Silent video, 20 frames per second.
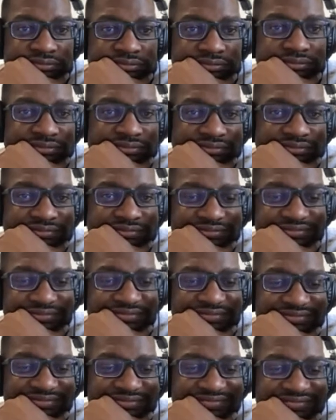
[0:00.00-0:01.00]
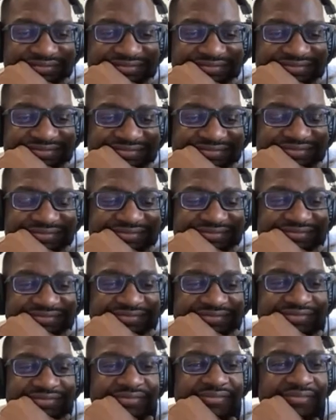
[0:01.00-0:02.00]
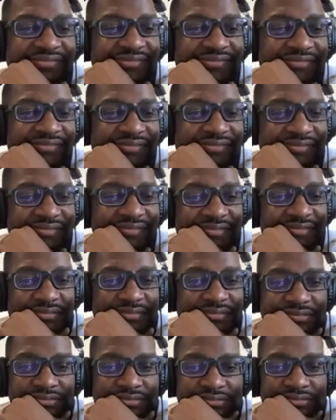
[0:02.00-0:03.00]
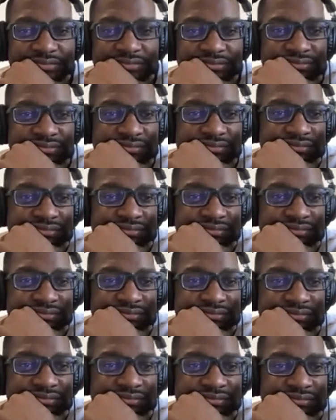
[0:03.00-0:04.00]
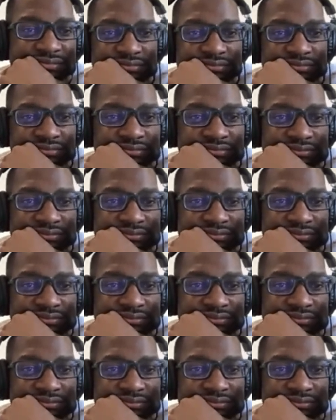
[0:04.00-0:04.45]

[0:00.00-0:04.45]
This person isn't speaking.